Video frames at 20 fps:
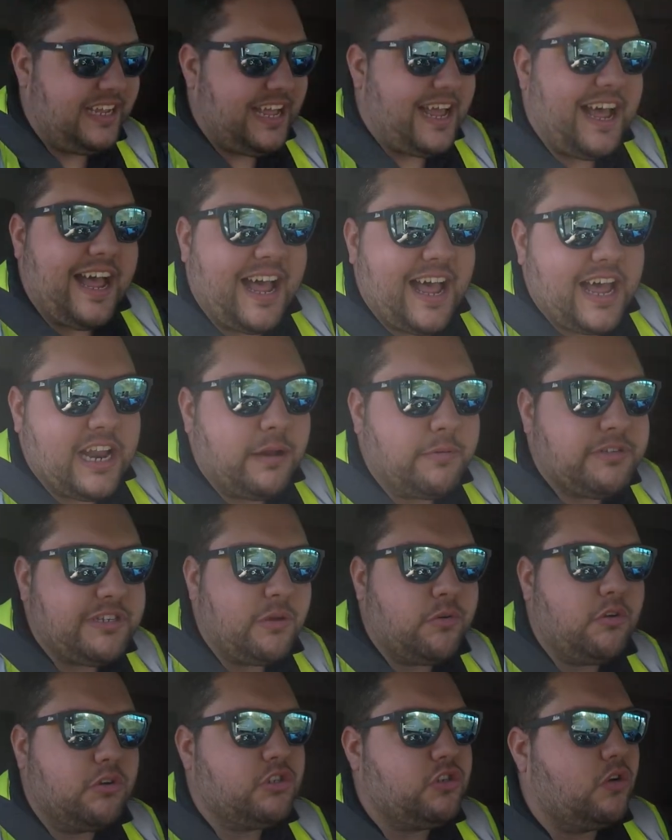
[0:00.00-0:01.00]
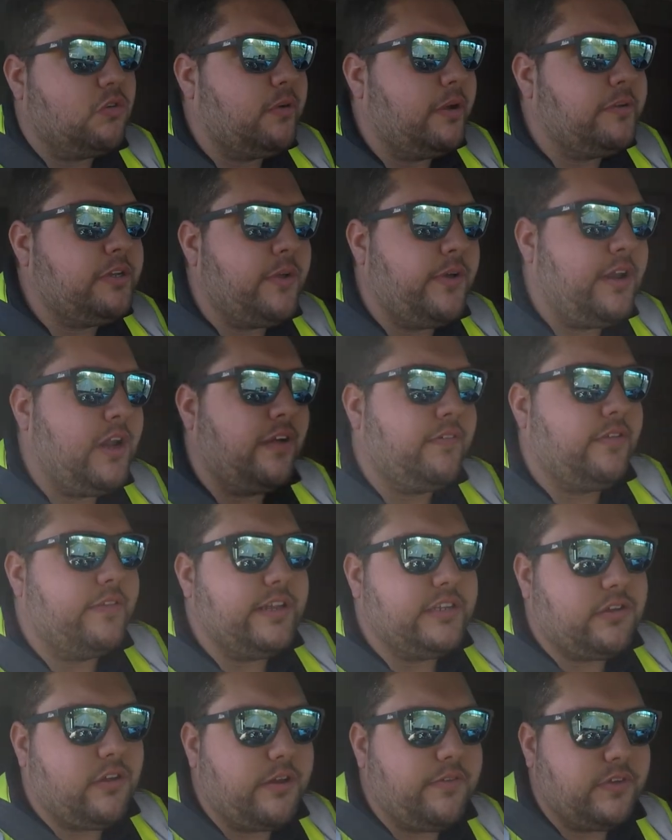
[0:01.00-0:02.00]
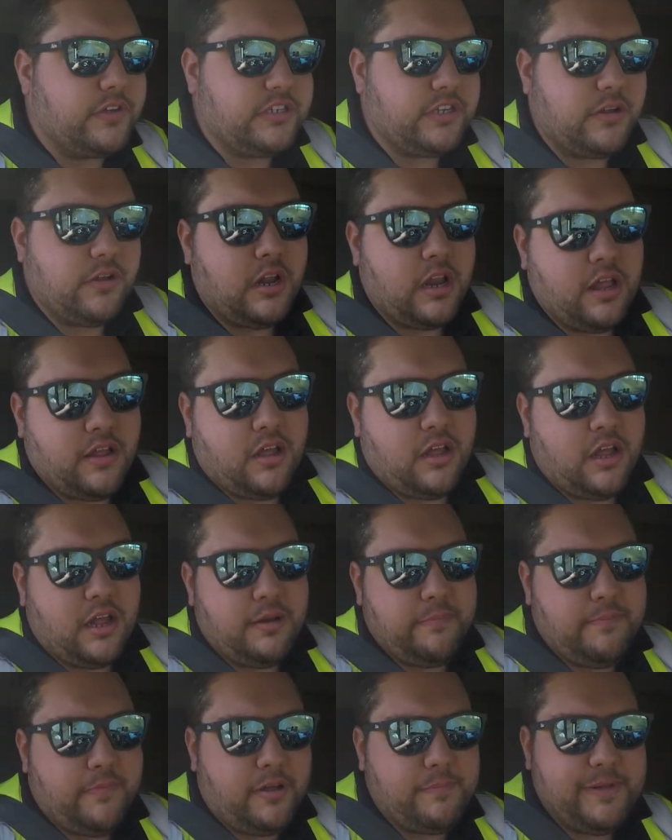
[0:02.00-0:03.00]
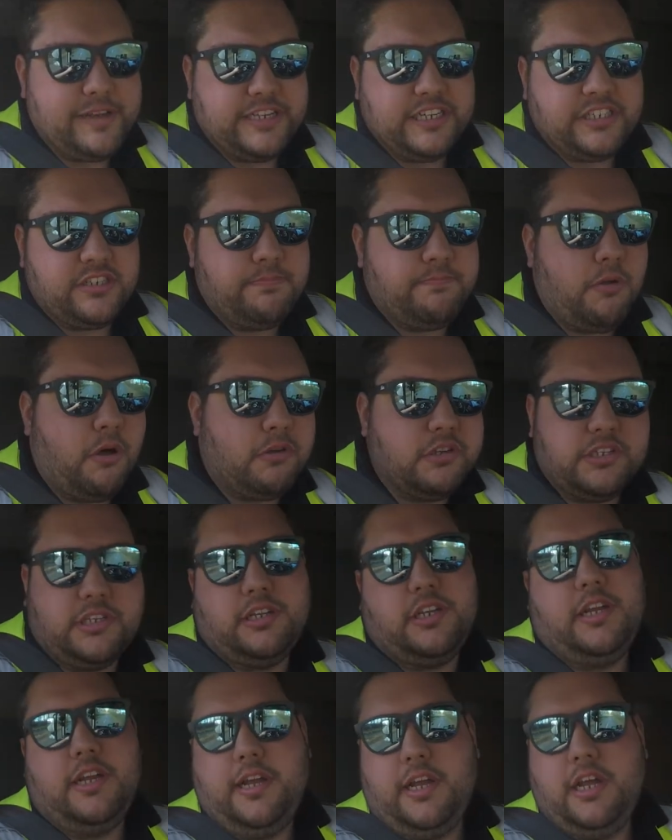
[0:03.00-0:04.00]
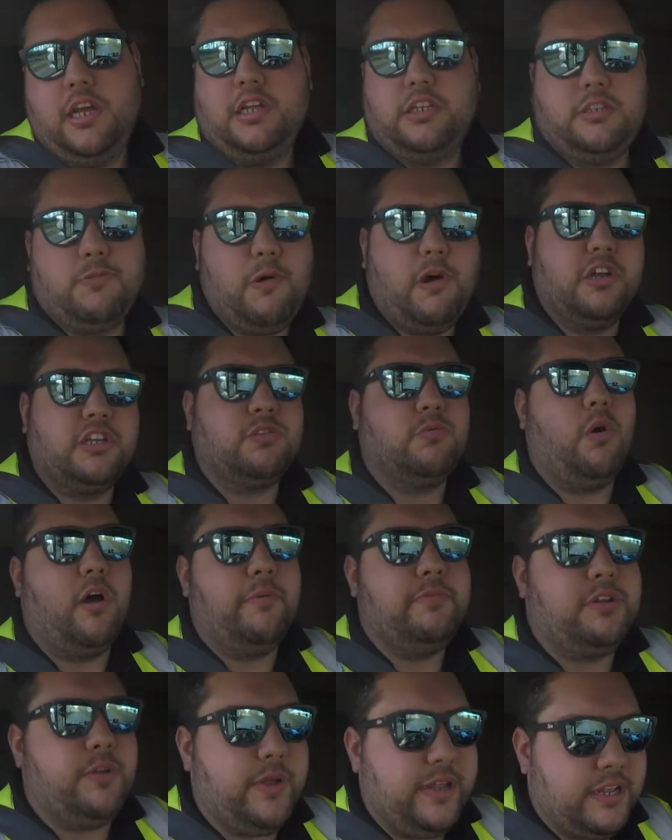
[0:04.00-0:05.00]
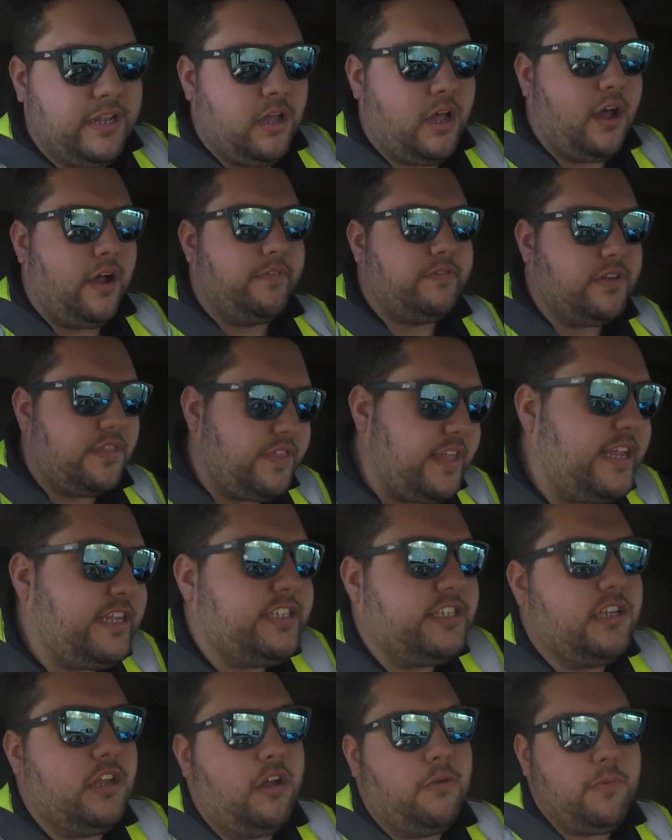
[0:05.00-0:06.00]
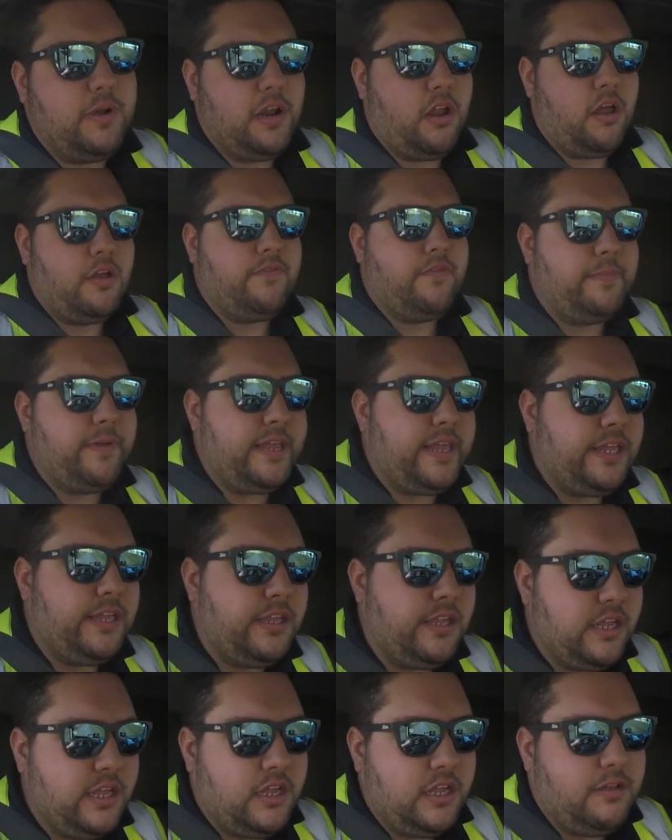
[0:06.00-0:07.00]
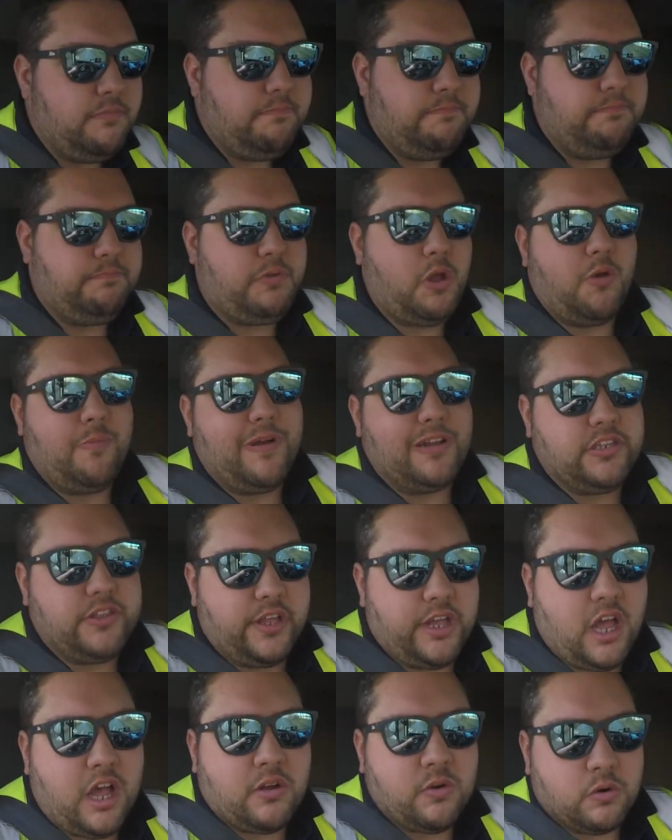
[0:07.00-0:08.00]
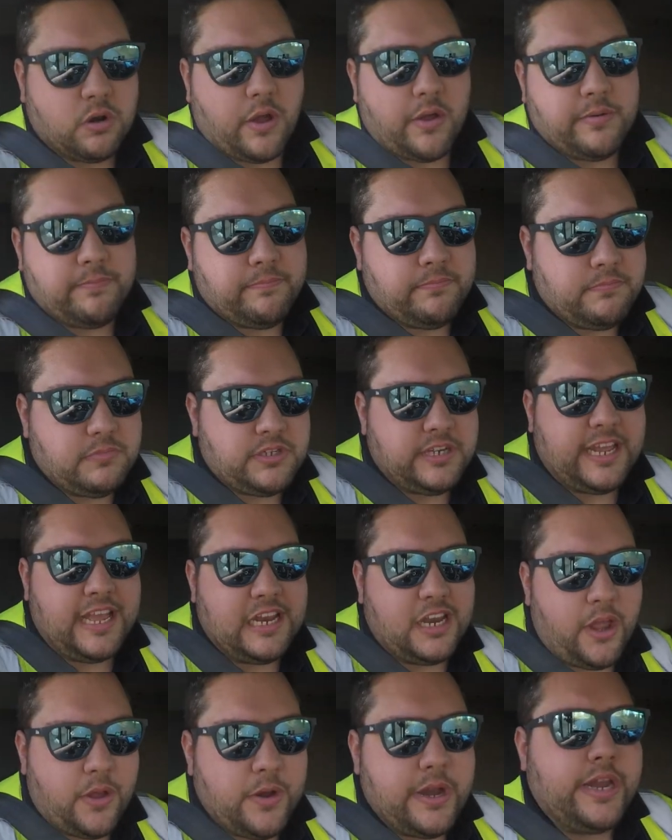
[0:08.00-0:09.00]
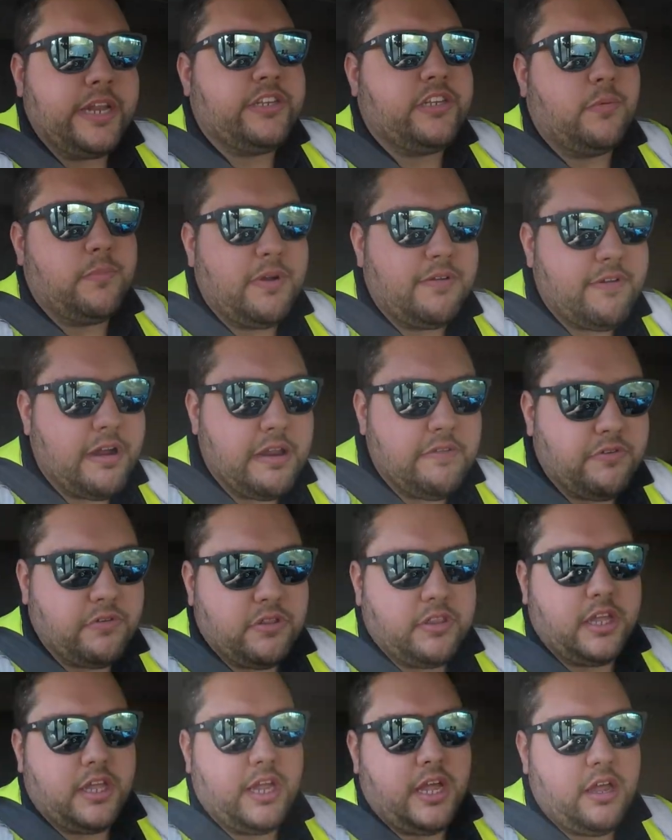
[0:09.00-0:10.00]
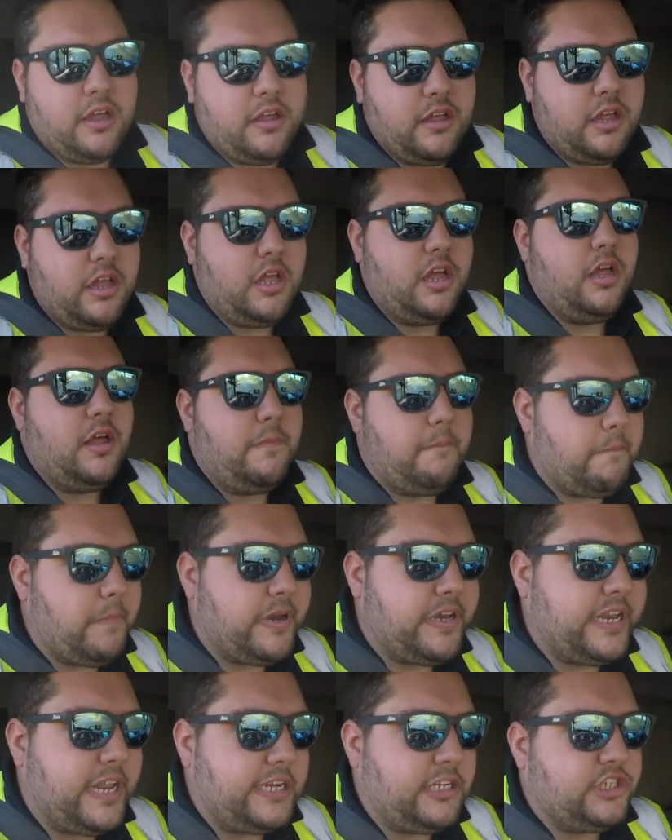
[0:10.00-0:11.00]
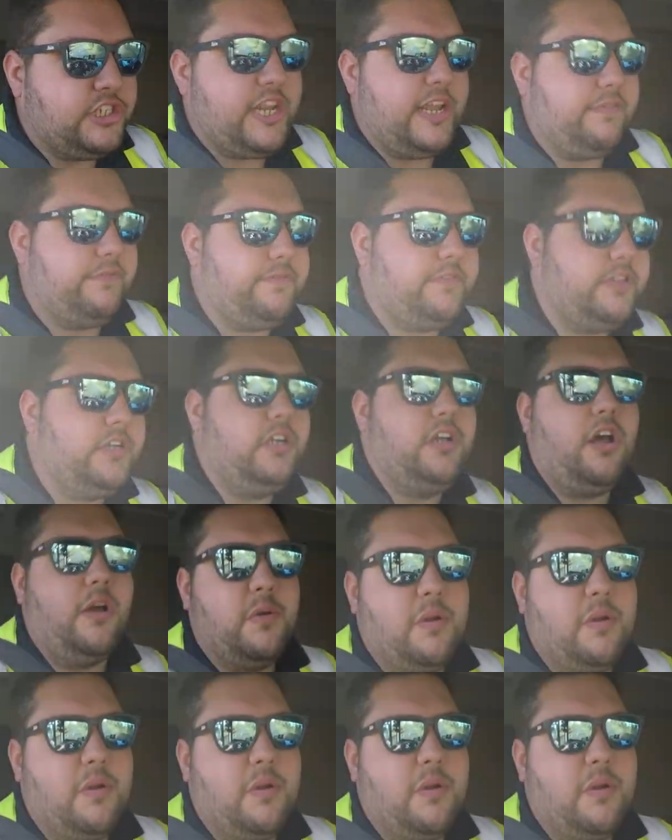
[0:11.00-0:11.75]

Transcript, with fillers: And I'm still not sure what I'm doing after this either, so I'll message the boss to ask what I'm doing after this. We'll either be going back to the yard or going to get loaded somewhere ready for the Monday shift, I